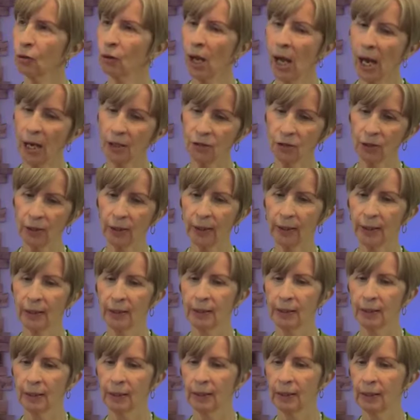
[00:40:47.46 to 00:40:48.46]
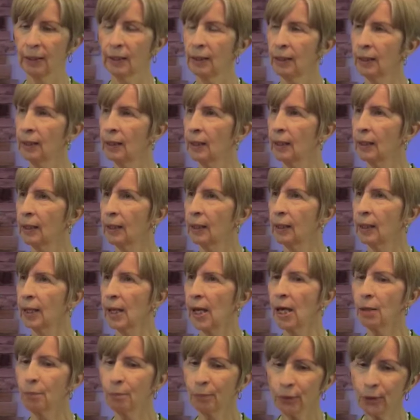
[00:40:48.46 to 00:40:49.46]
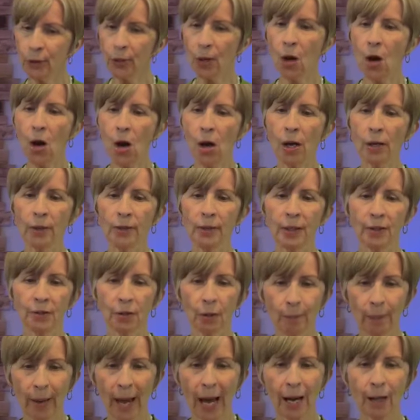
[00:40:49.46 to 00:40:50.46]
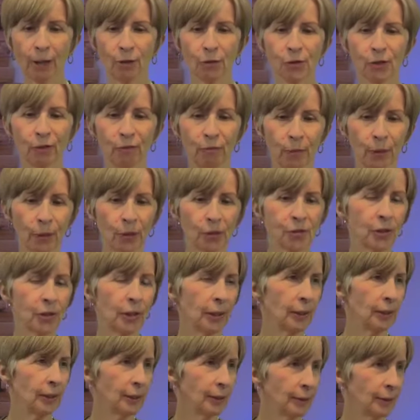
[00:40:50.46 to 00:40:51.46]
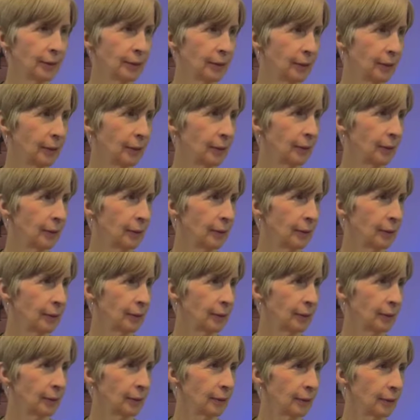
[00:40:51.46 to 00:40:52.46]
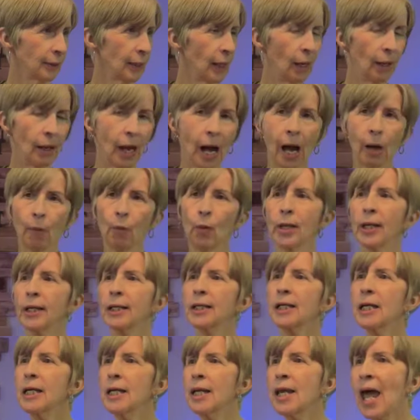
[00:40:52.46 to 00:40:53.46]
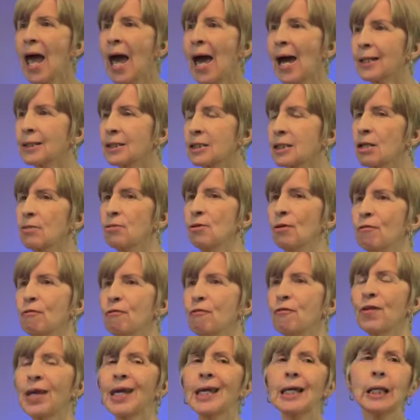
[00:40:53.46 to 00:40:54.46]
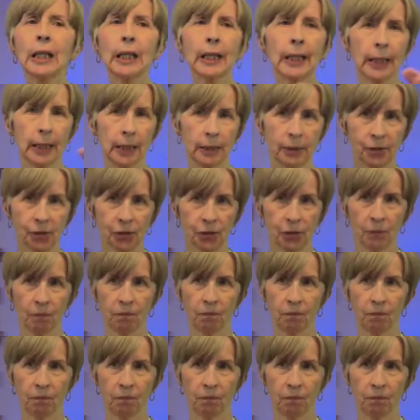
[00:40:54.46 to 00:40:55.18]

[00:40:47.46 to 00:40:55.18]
your logic, and put on the bowels of mercy. Now, I want to connect the feeling